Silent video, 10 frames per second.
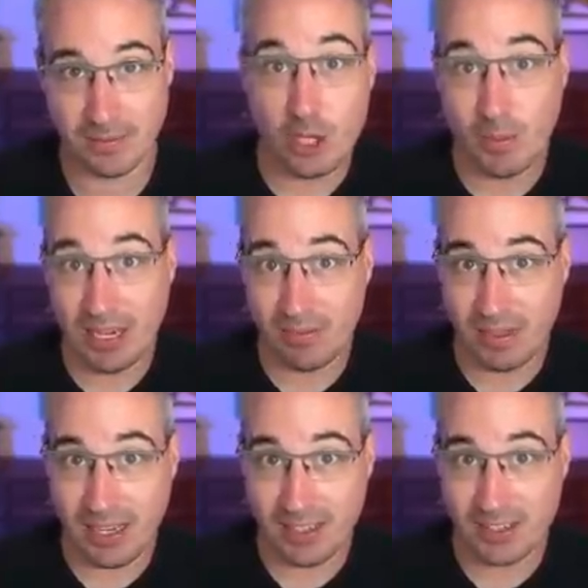Now you might
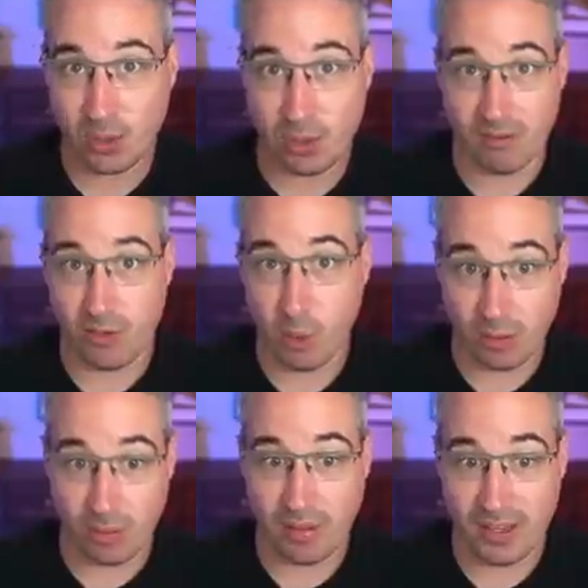have links or a few
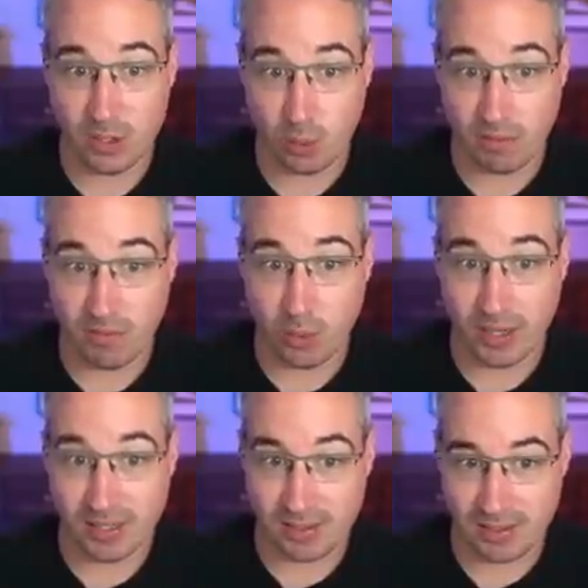other things where
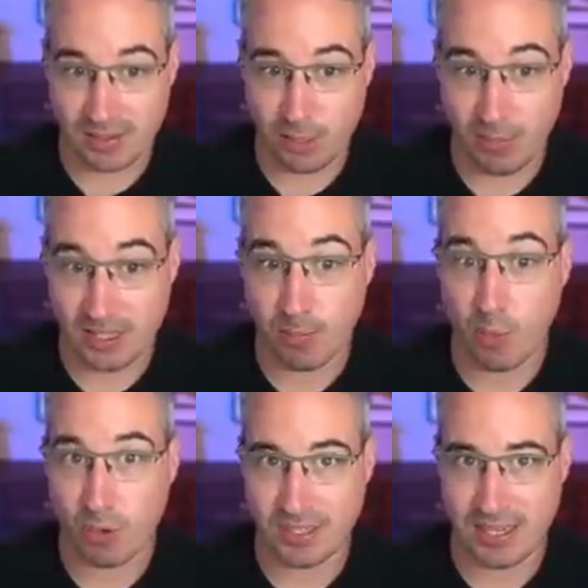focus still makes
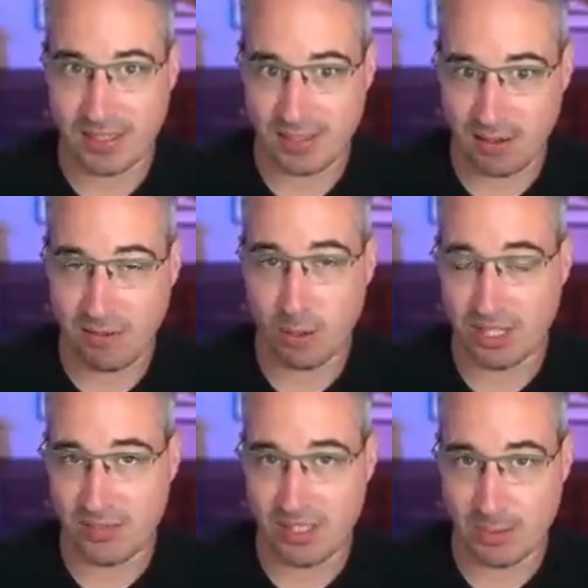more sense than
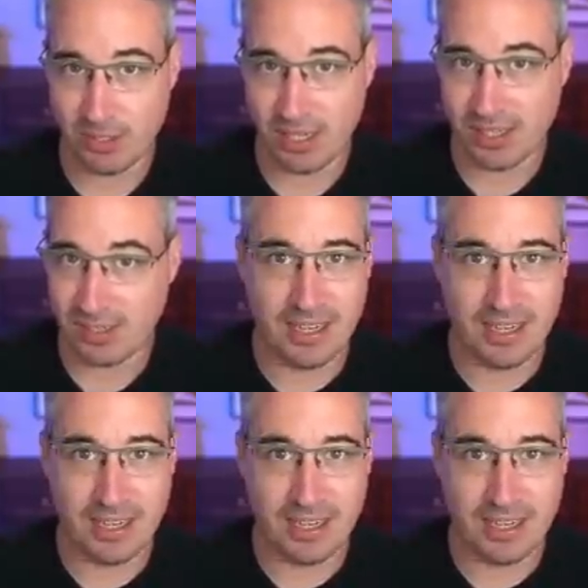focus visible does.